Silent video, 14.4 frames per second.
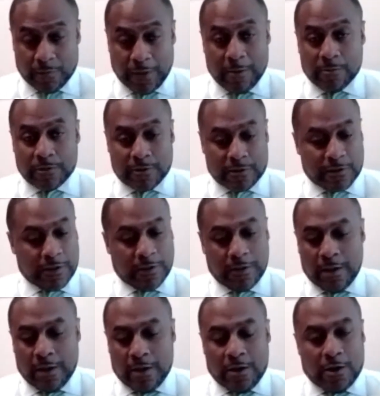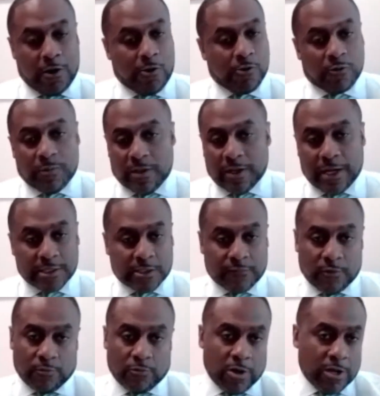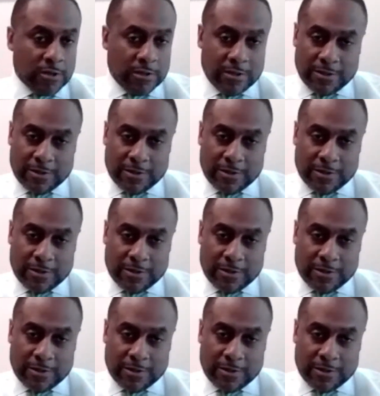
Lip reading: I would just say, always be conscious of your brand.